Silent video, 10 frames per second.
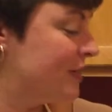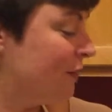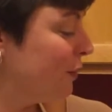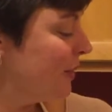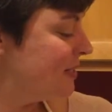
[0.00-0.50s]

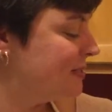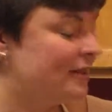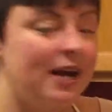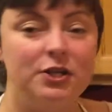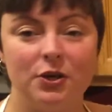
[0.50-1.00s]
several reasons
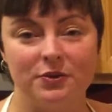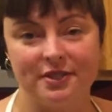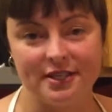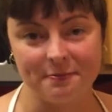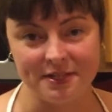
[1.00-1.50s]
that I chose
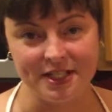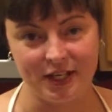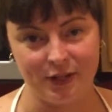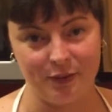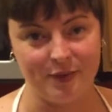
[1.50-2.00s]
this
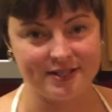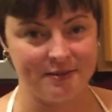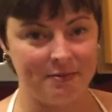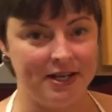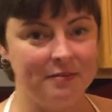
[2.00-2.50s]
particular
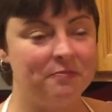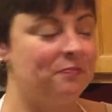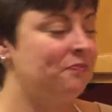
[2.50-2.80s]
recipe.